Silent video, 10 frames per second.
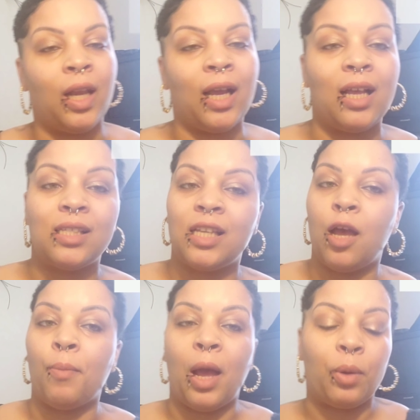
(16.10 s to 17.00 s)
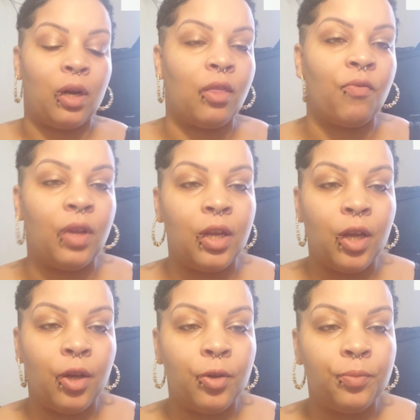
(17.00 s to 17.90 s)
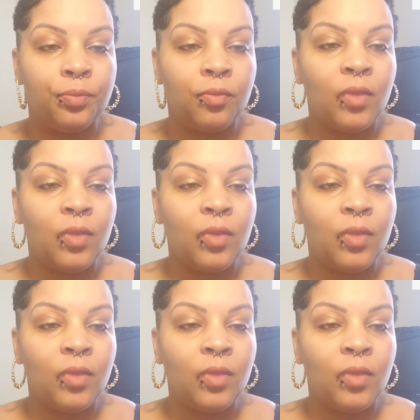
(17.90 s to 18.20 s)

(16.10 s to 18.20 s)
and like I said, I'm back with another video.